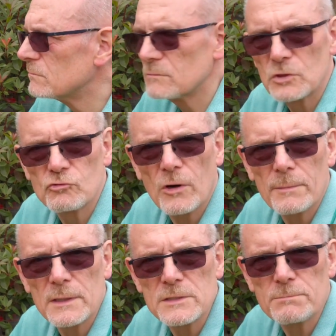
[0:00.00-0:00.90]
The
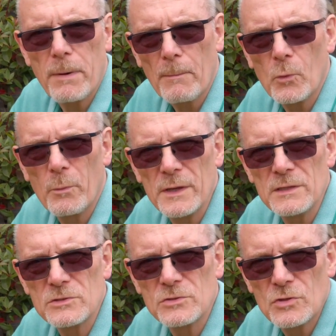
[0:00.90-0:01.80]
trouble is
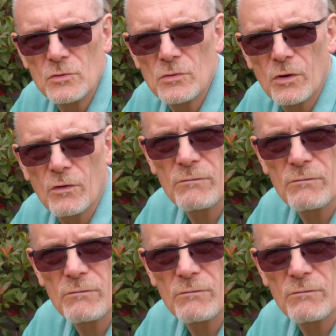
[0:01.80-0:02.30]
bumblebees do